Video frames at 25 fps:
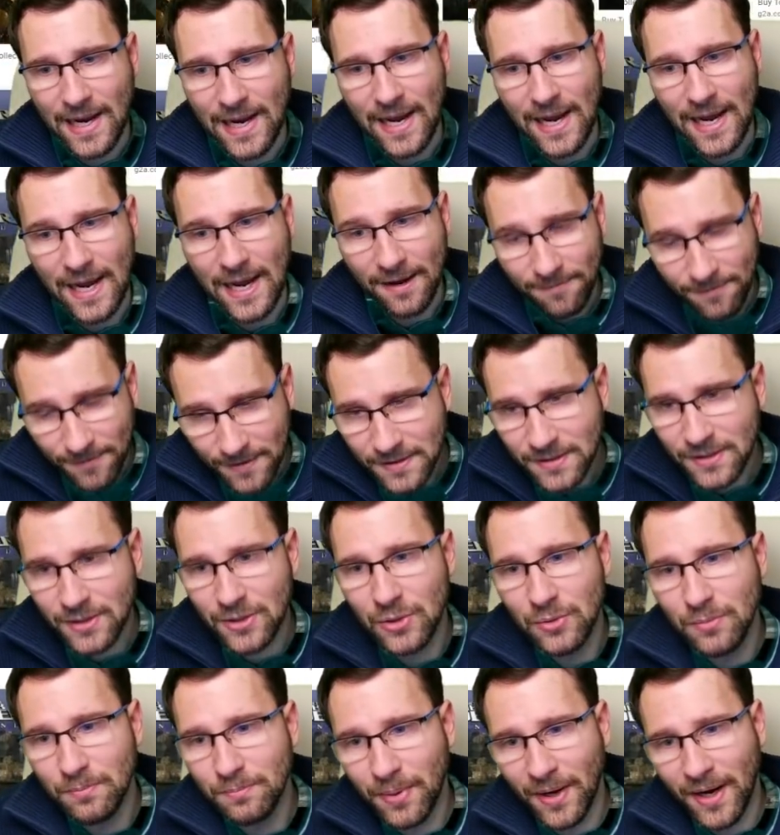if it's
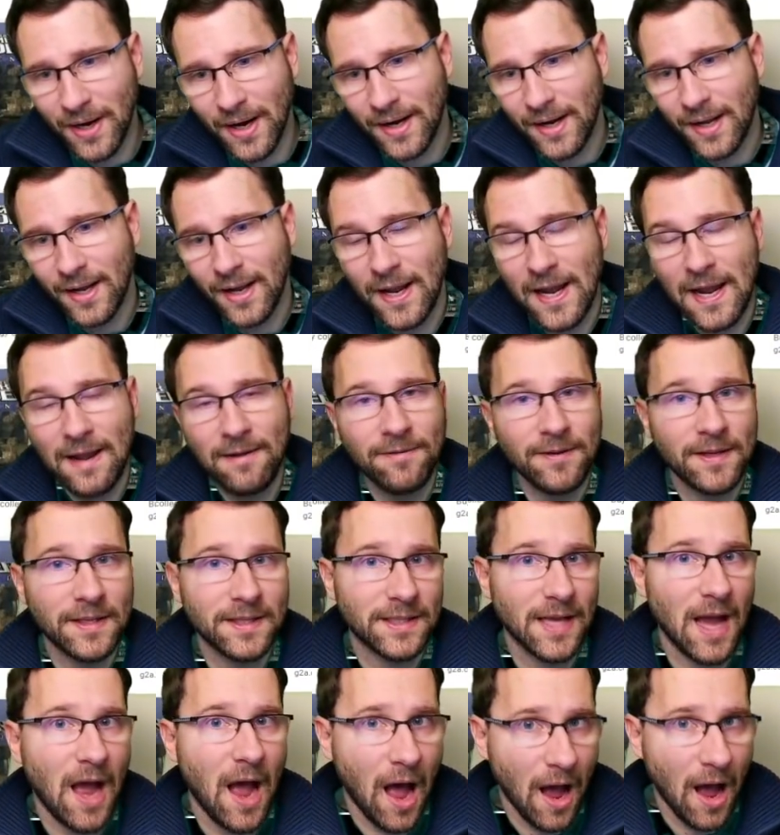Tomb Raider, if
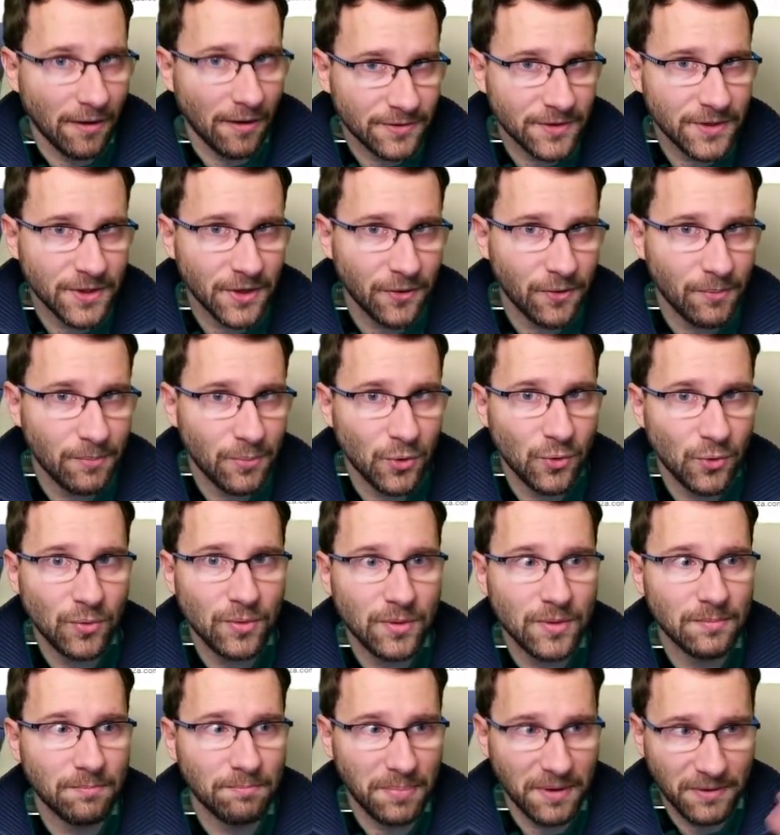it's after
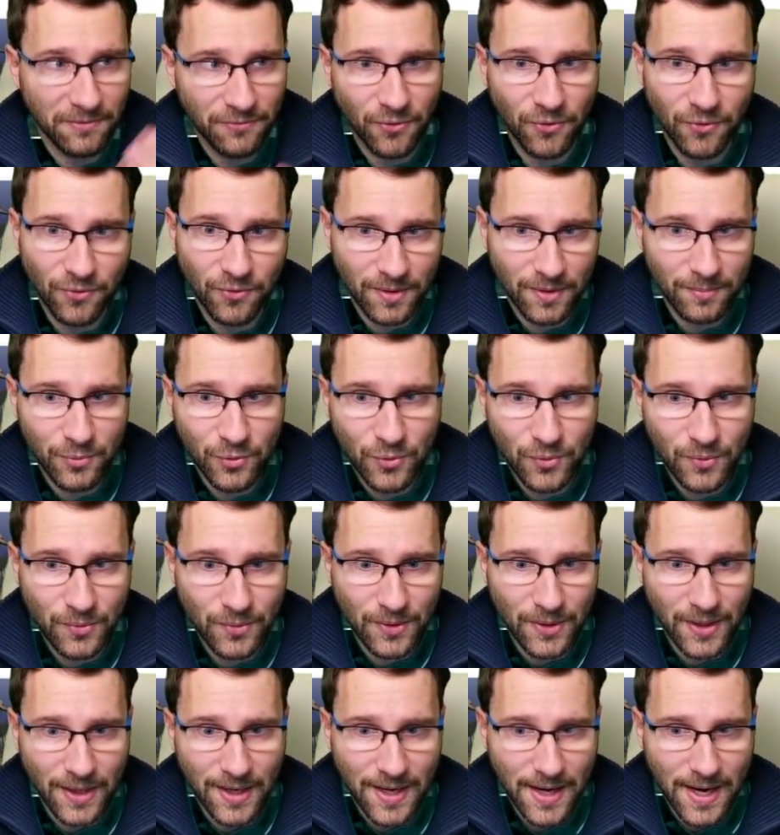reboot, before reboot,
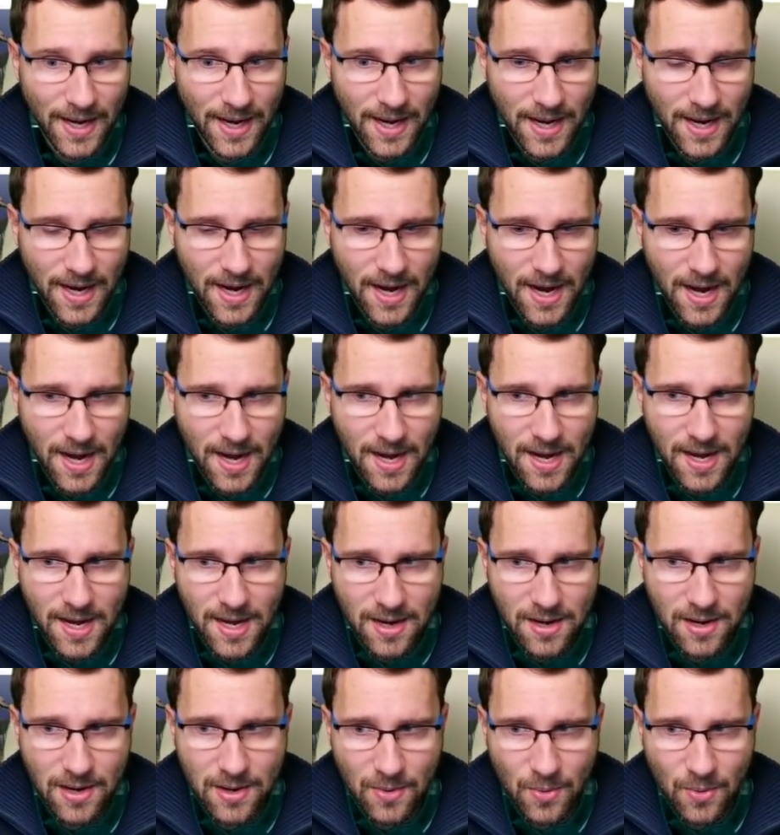and
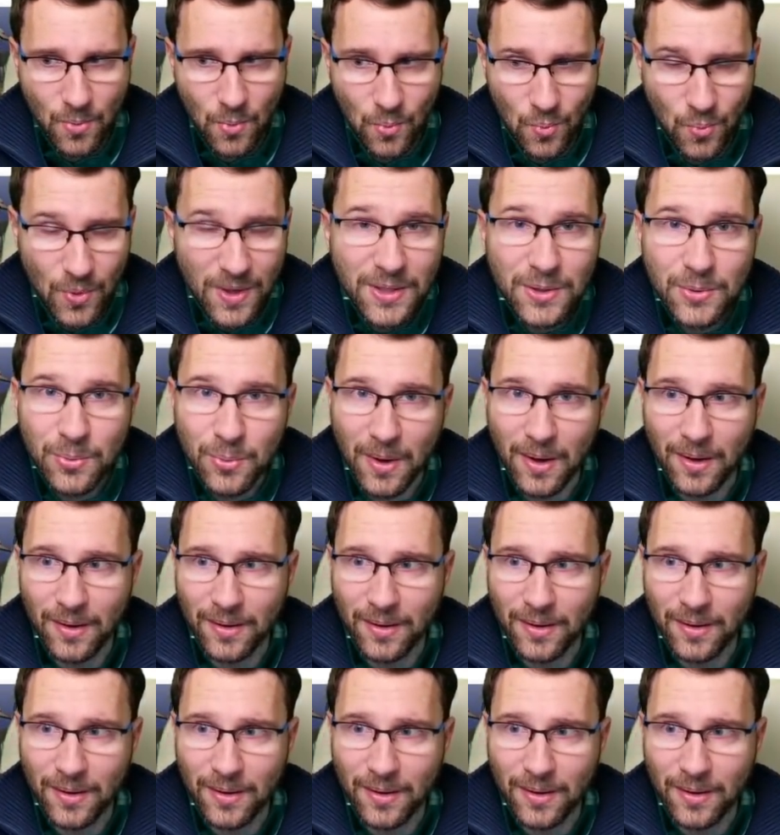which one,